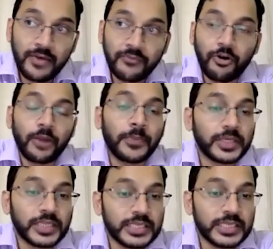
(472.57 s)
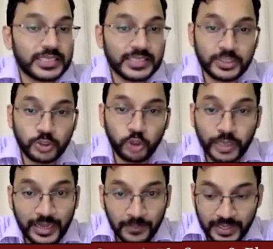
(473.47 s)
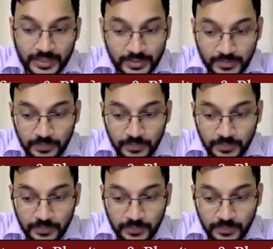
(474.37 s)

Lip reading: for Perthes disease to take place.